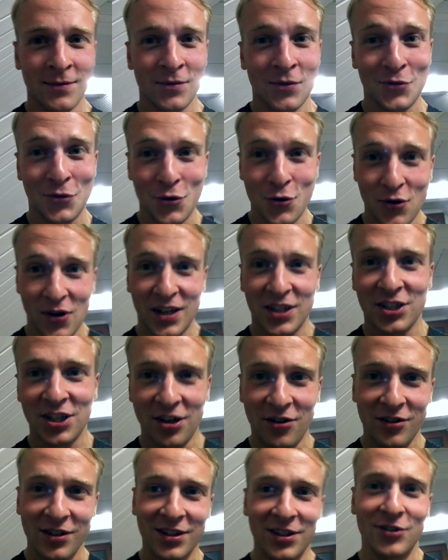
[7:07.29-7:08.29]
who are
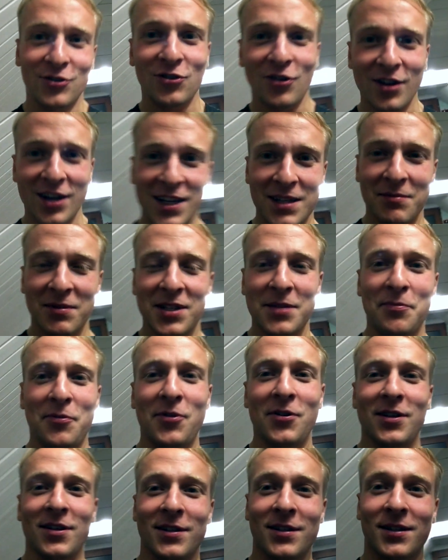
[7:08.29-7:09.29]
sharing the Joygasm
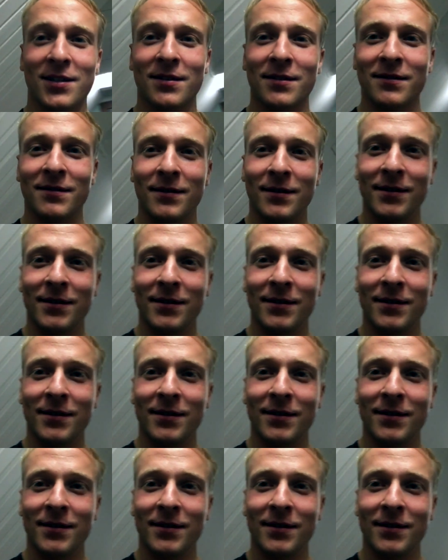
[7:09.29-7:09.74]
experience.